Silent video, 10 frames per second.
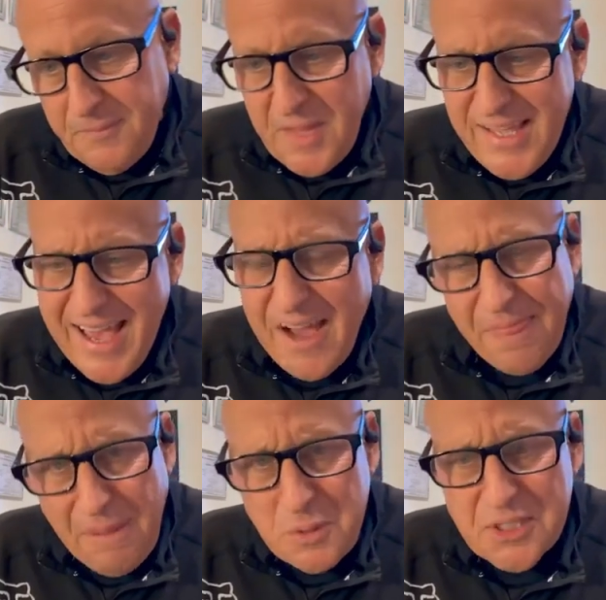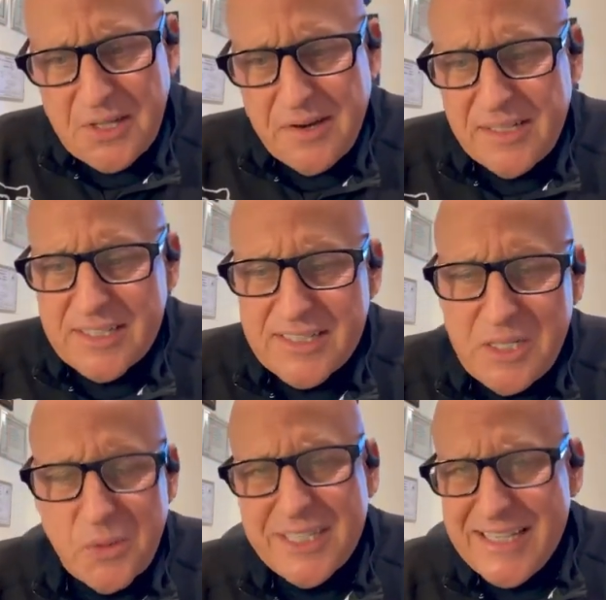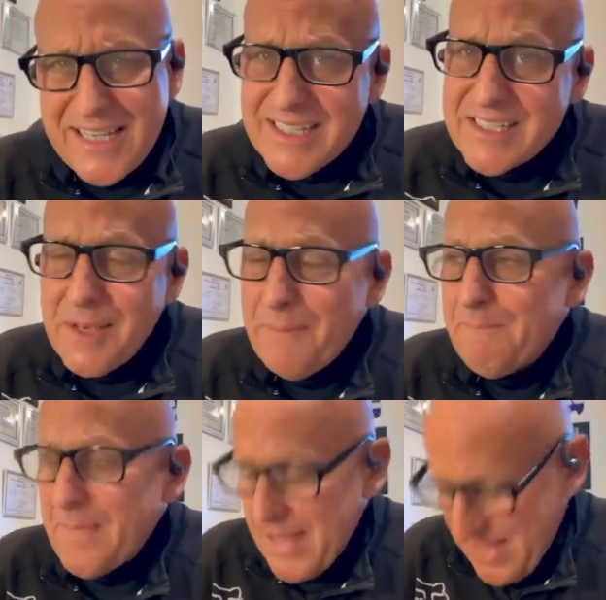those starting to see. We're seeing some